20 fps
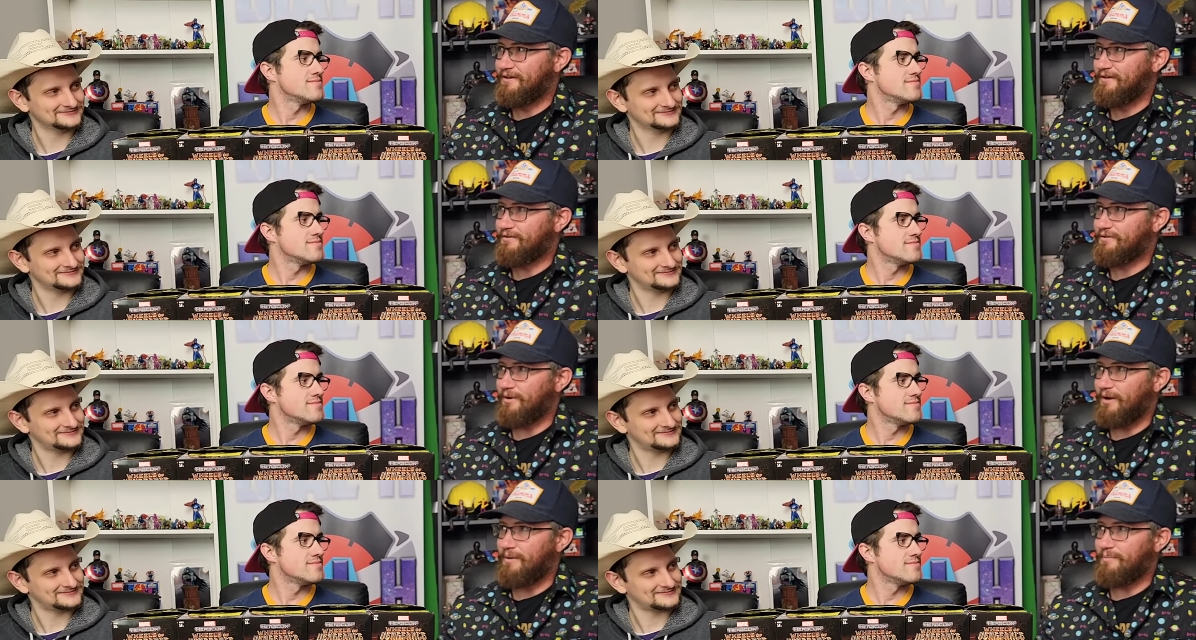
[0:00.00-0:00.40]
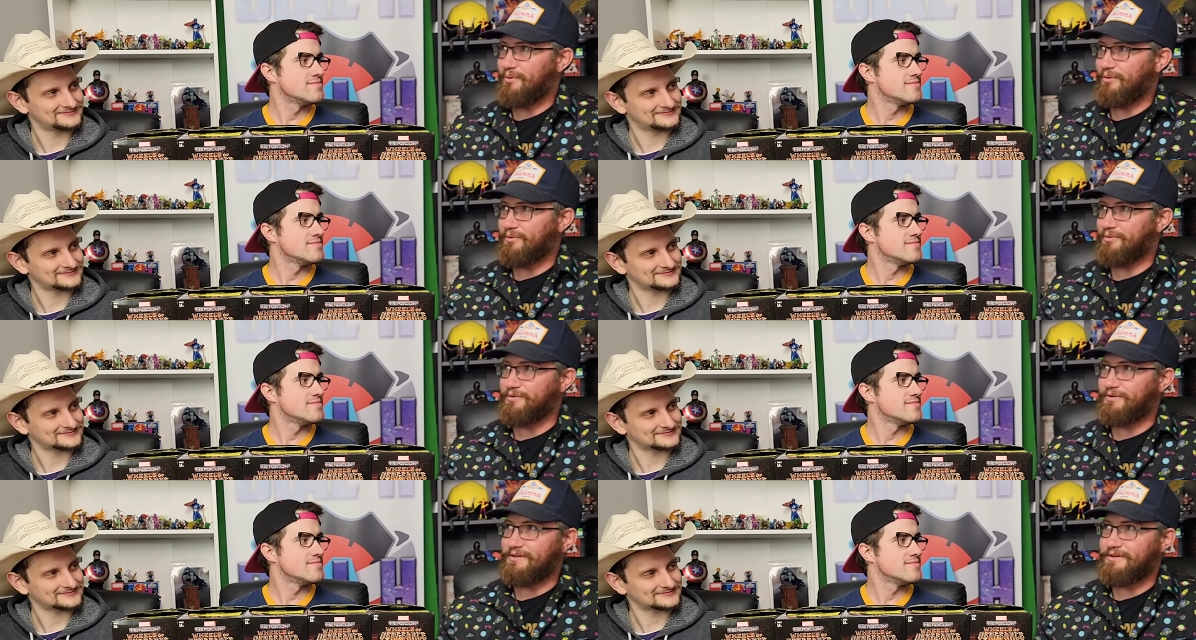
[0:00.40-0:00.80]
Speaker 1: So I
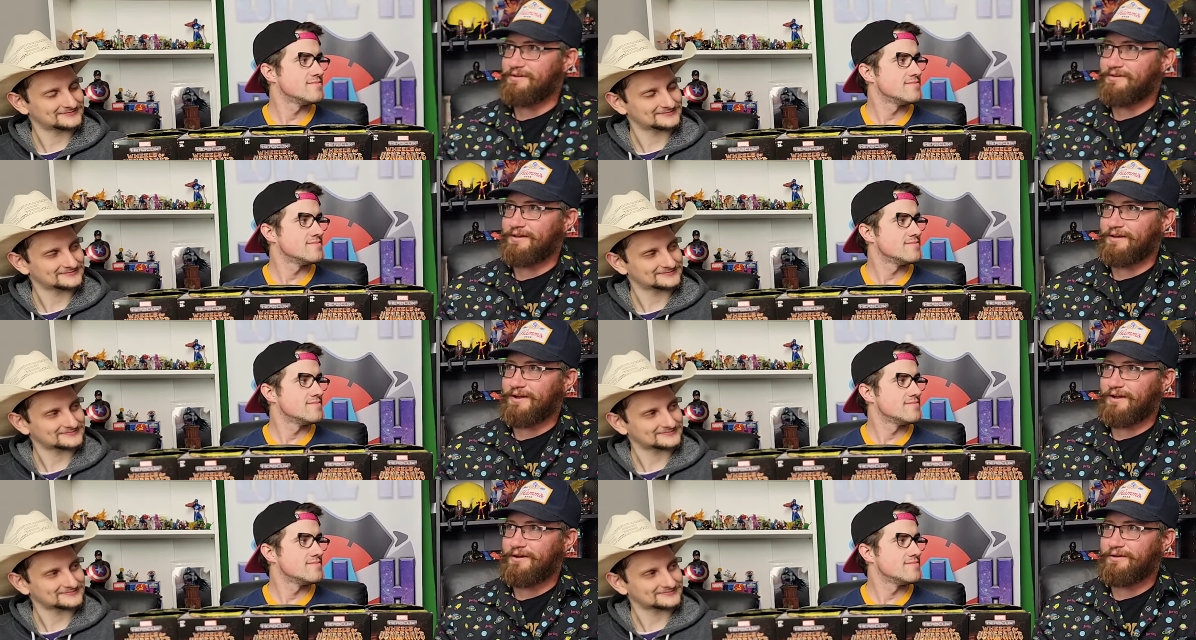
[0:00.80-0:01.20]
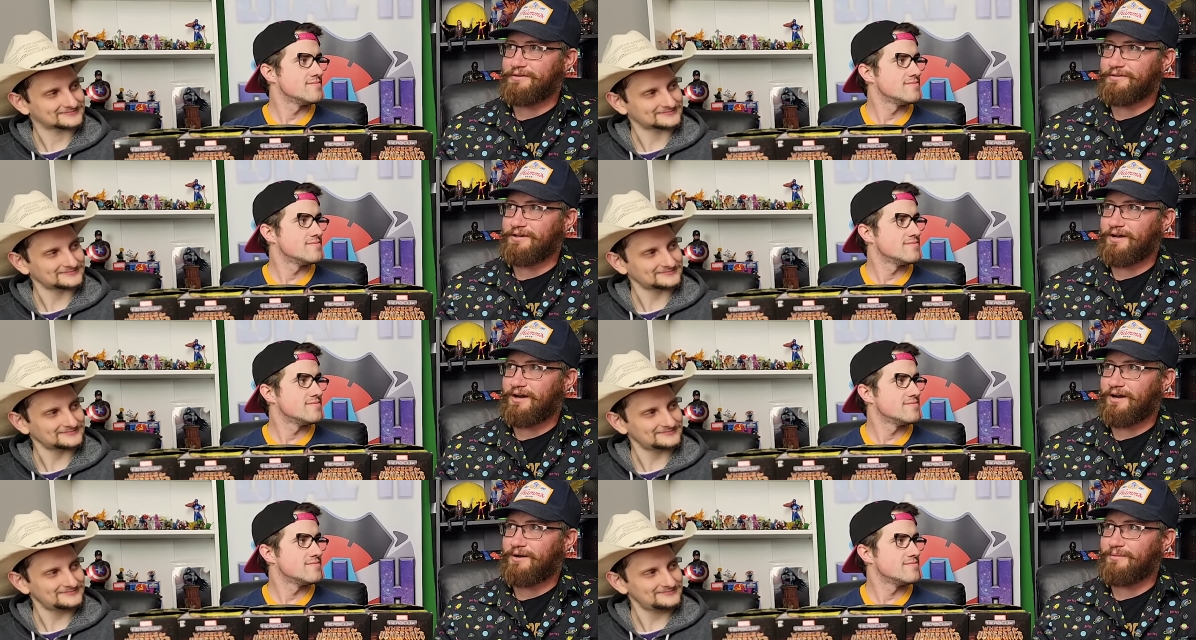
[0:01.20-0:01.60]
pulled the like
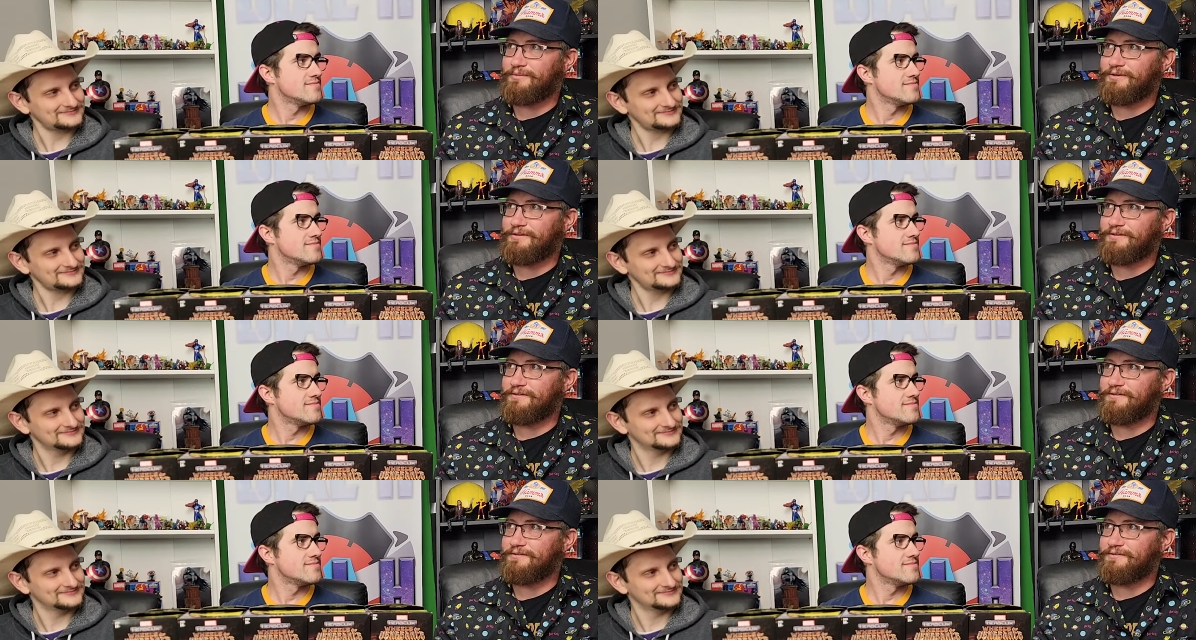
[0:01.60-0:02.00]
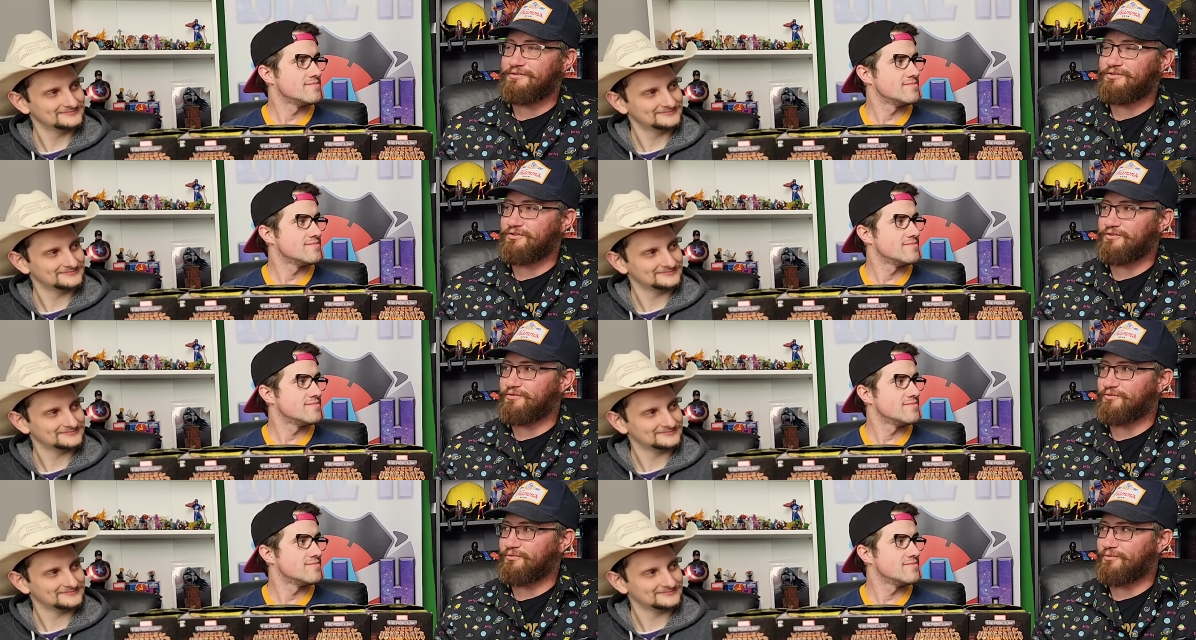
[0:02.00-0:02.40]
uncommon,
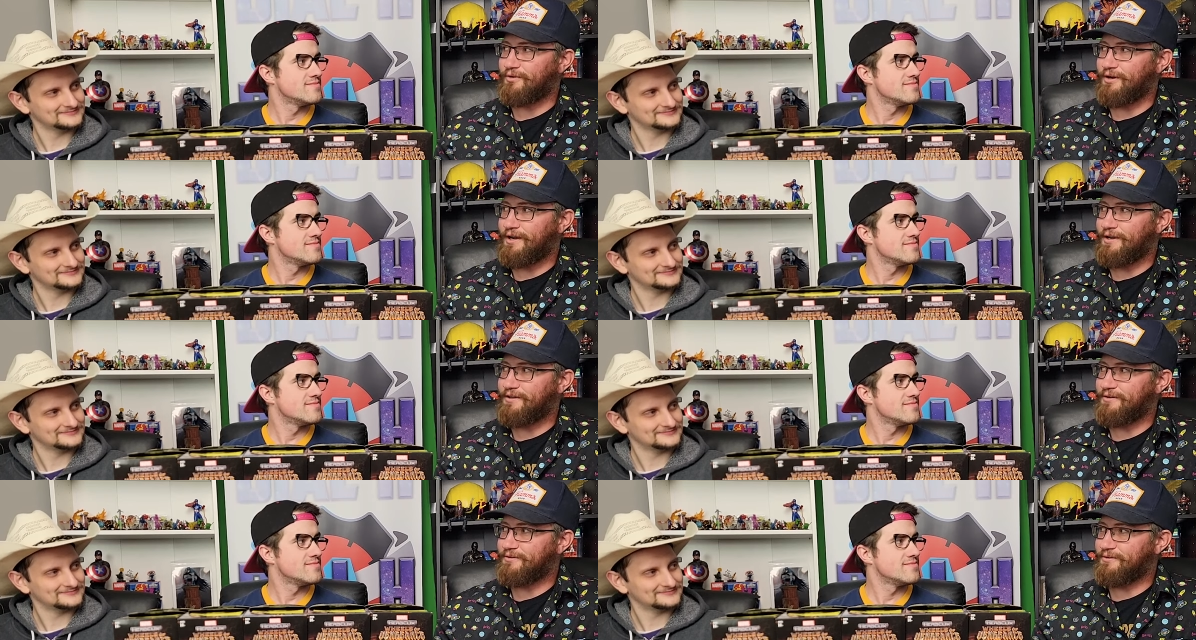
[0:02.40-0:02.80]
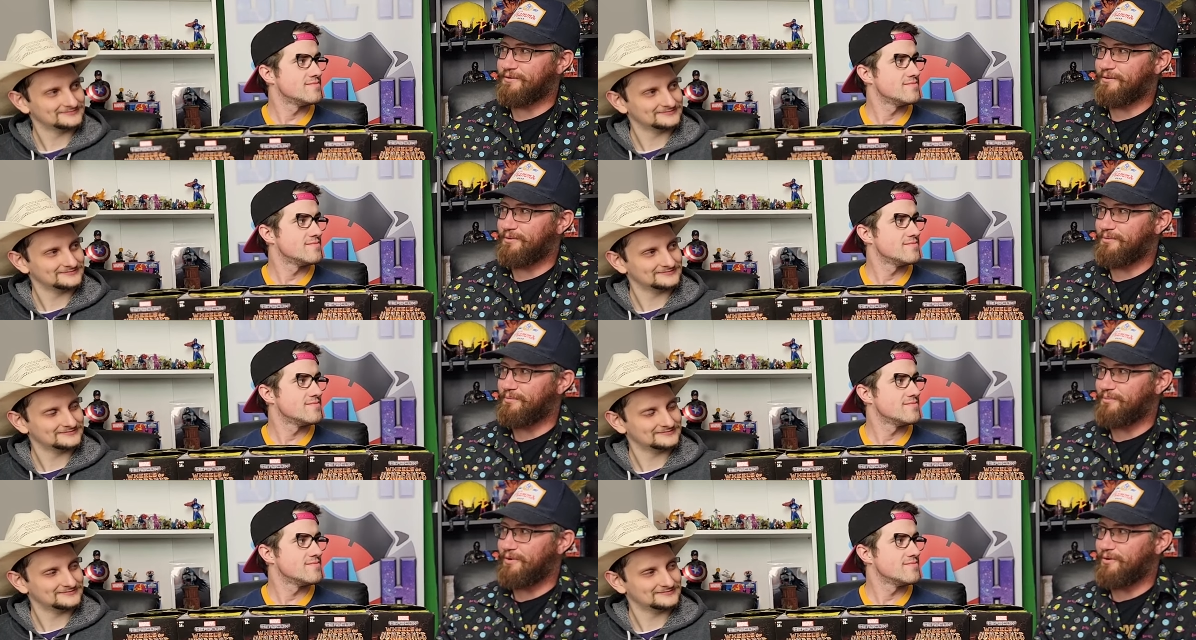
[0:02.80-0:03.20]
just
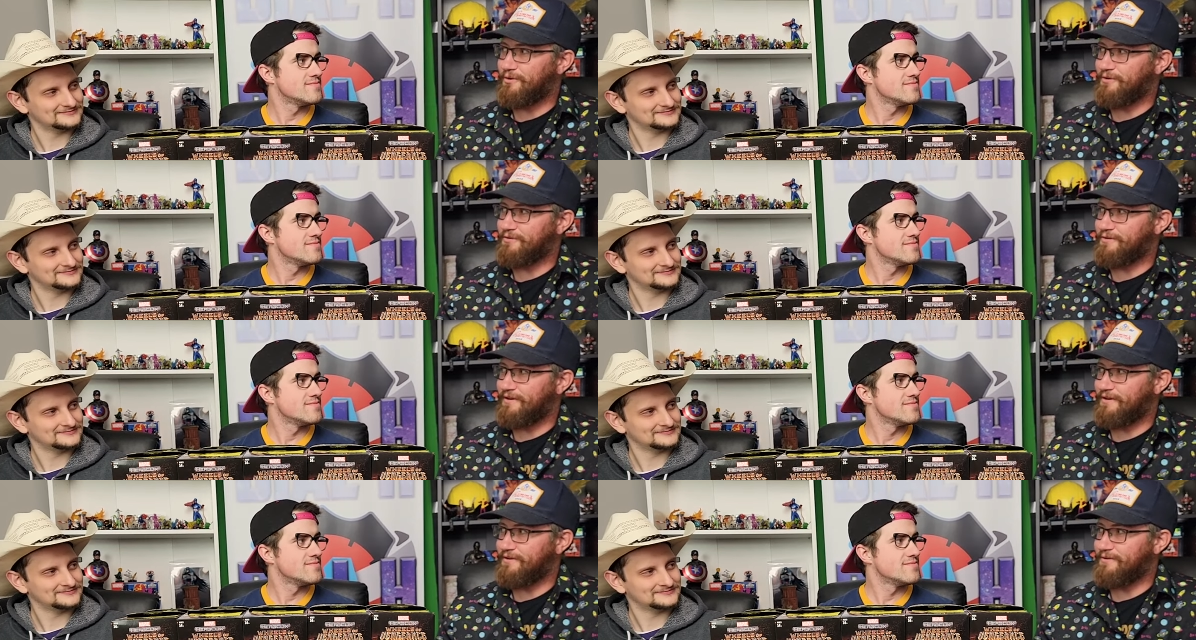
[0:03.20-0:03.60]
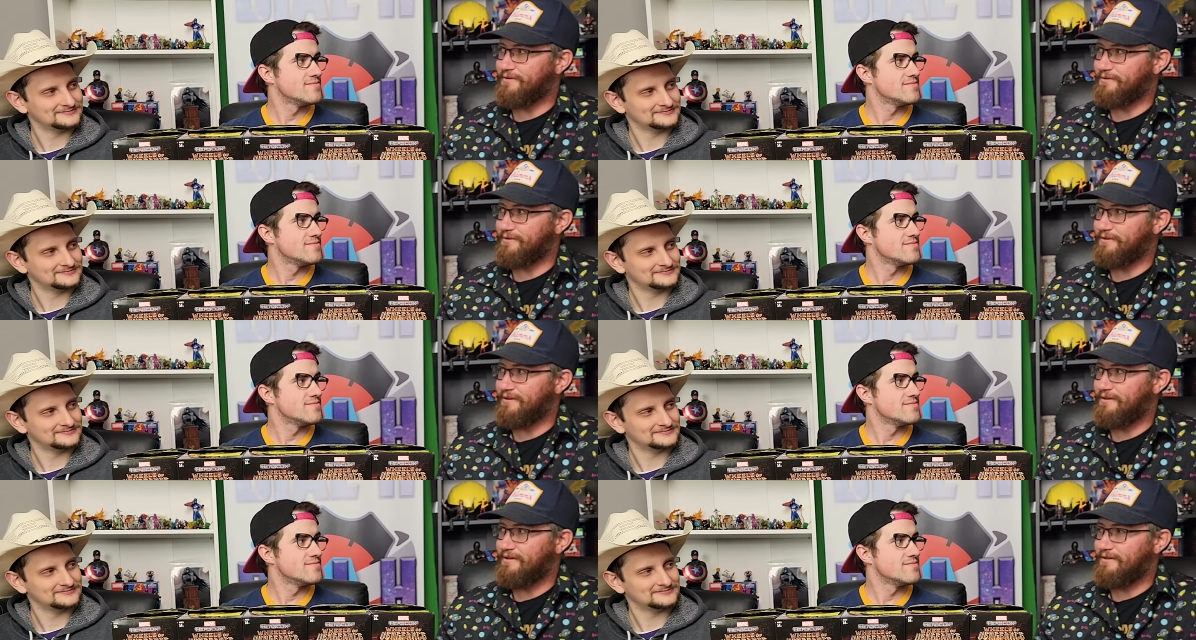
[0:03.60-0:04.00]
regular old
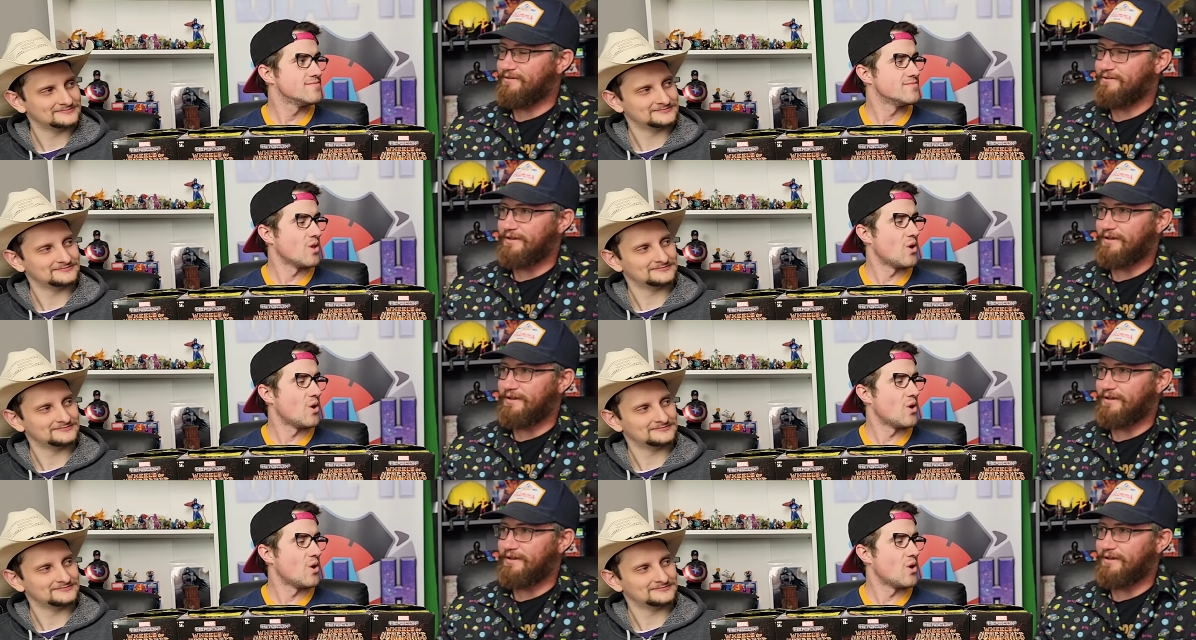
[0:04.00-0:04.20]
motorcycle.